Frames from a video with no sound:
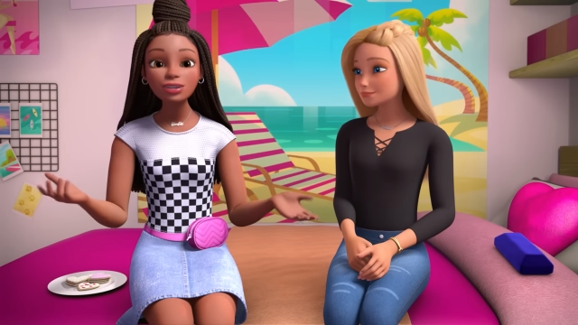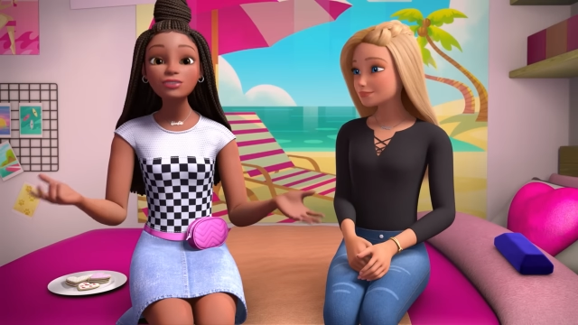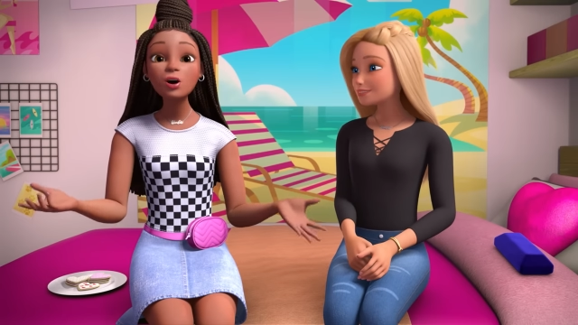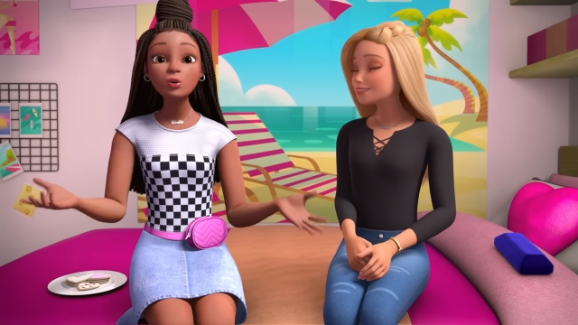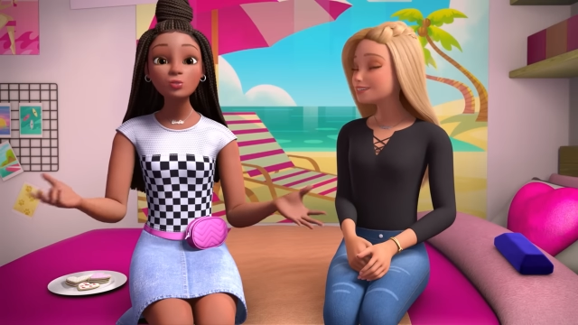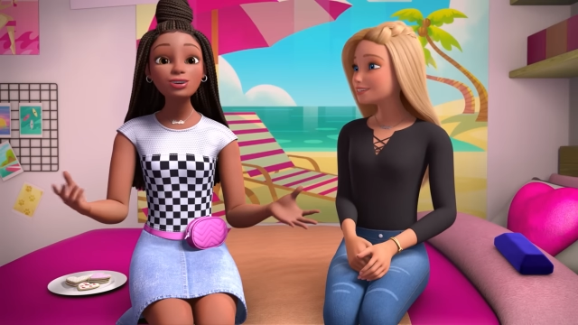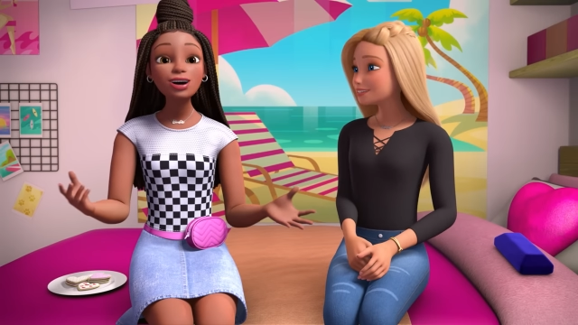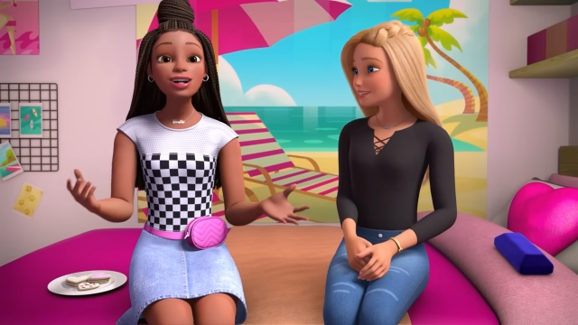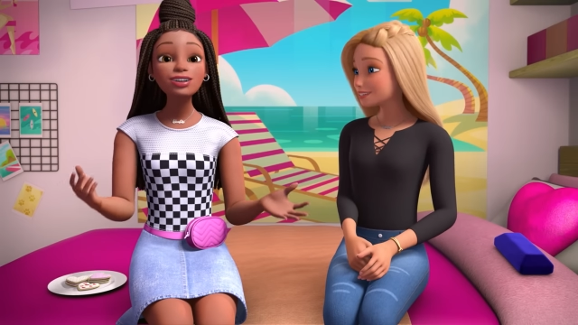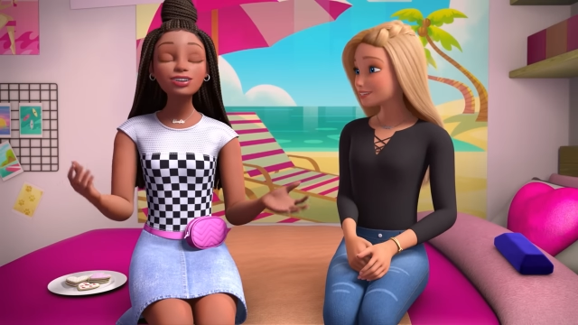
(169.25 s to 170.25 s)
Speaker 1: a phone
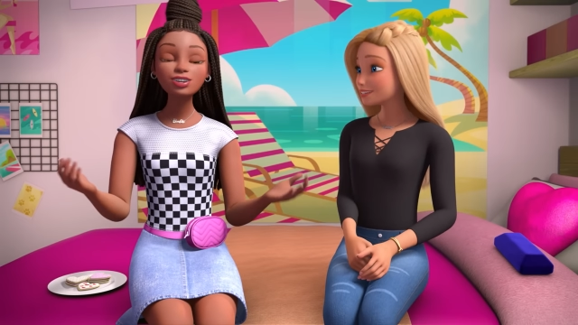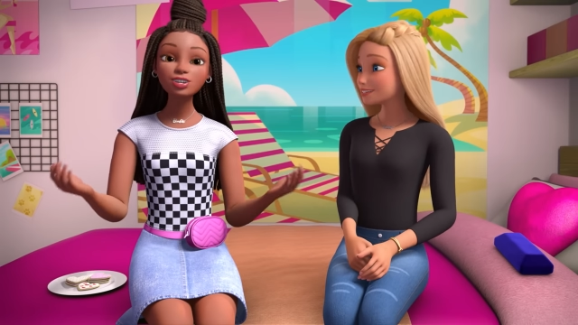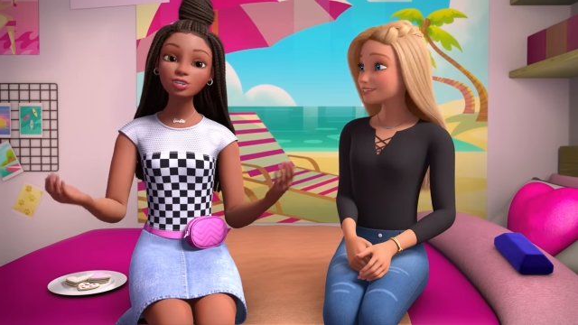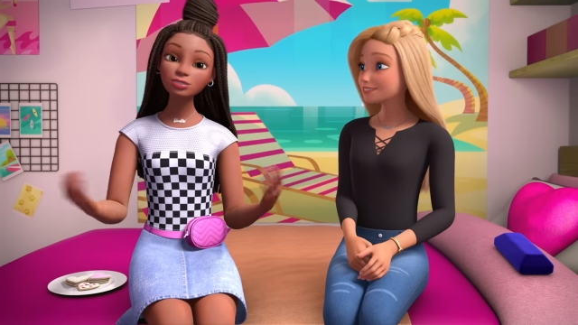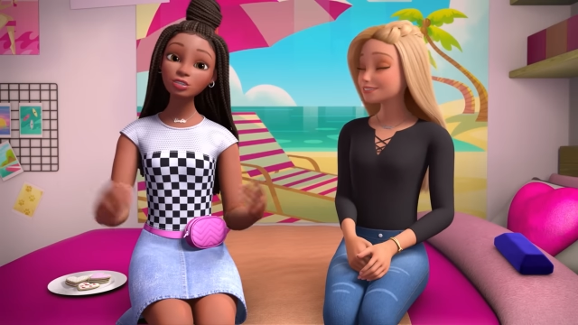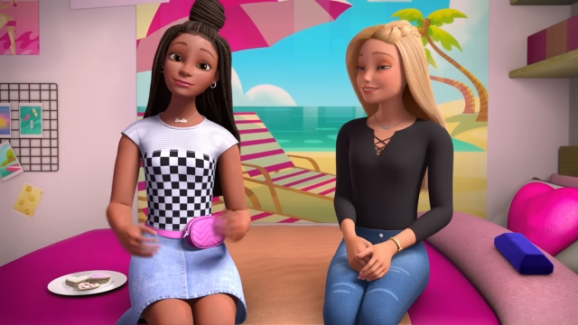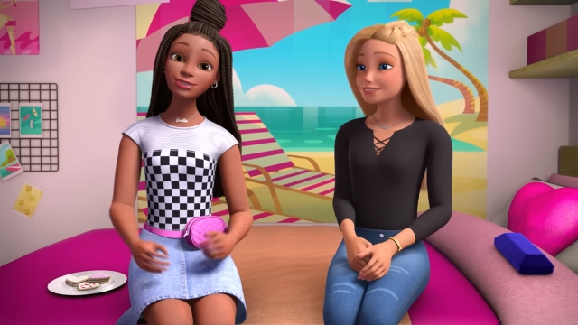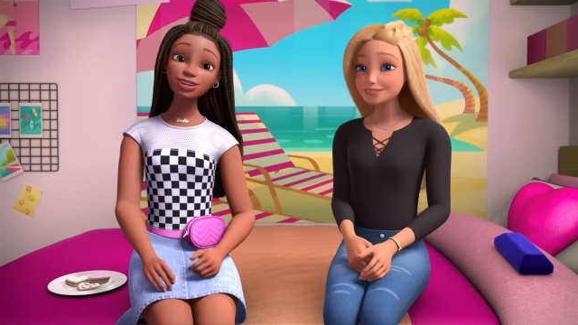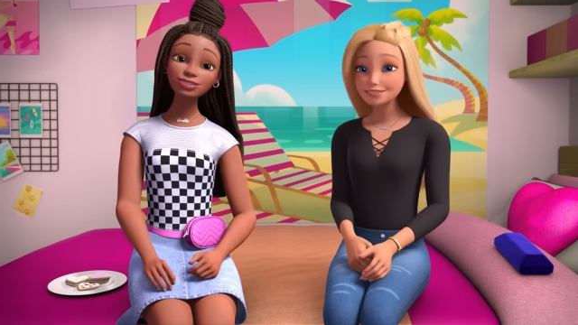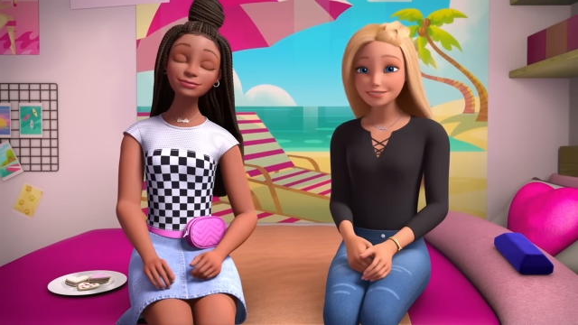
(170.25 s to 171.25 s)
call, or just drop
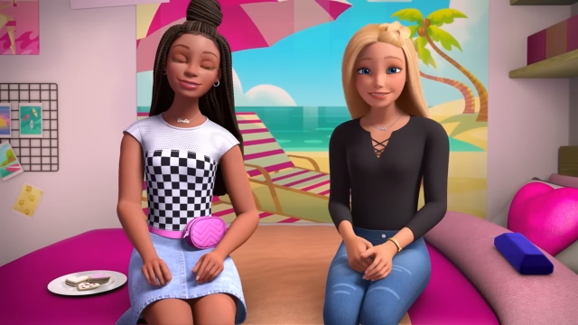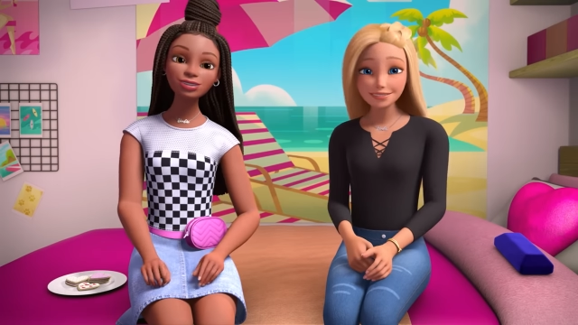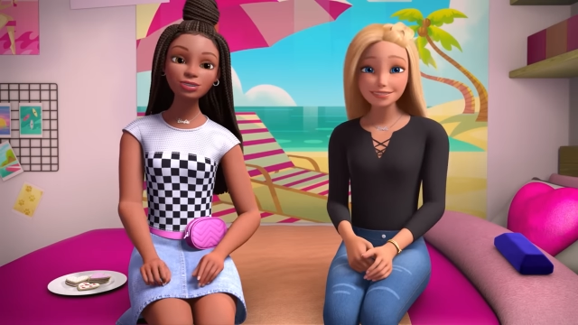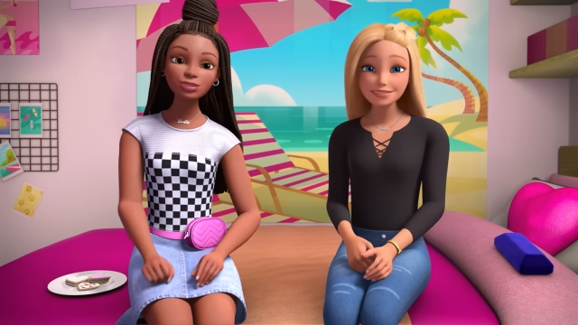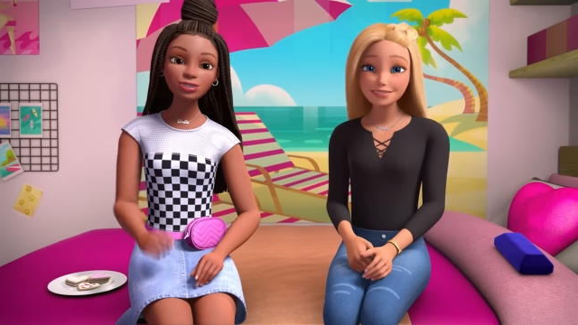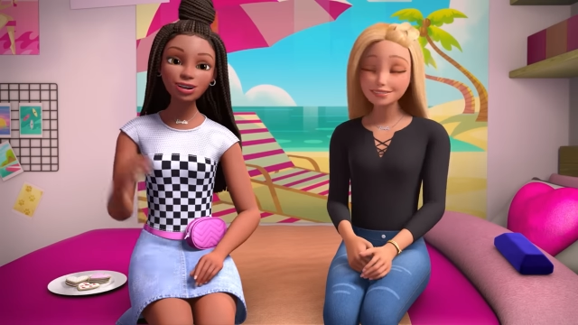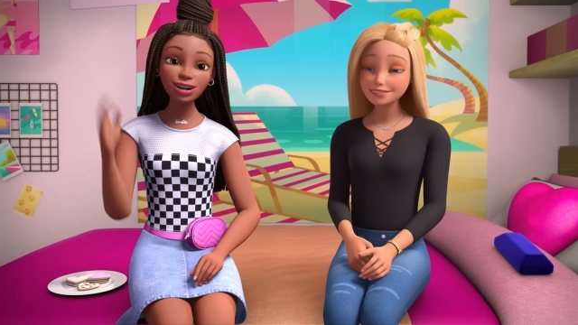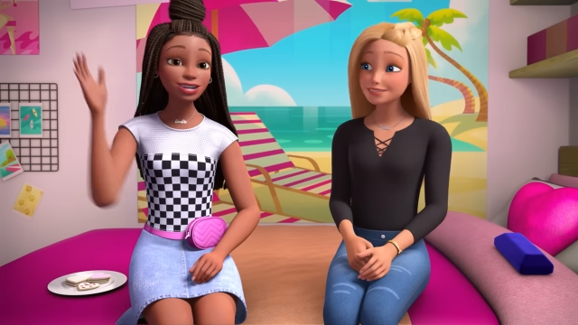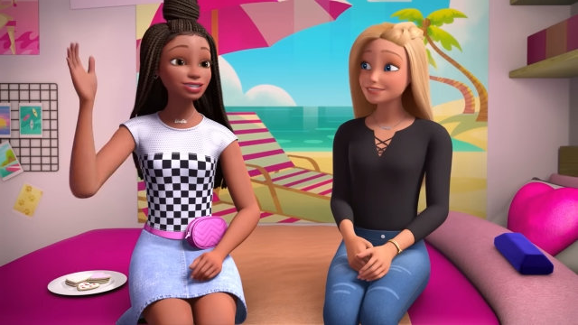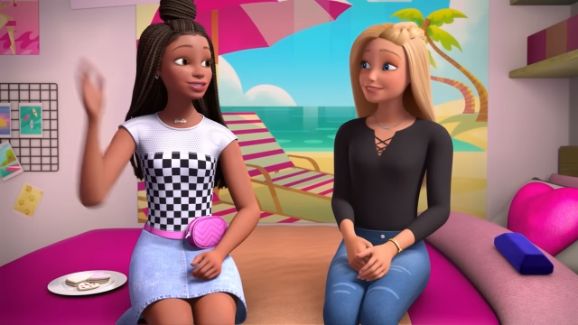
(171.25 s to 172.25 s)
by in person and say,
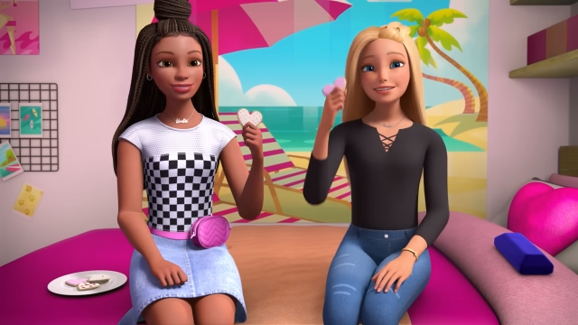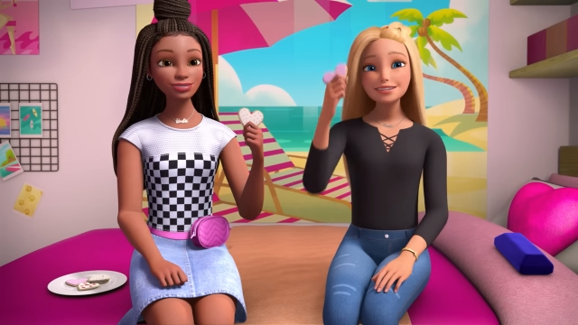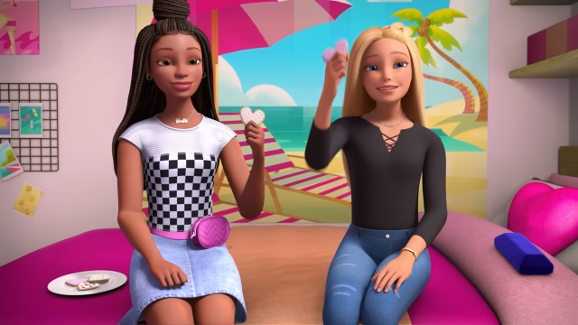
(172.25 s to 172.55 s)
hey.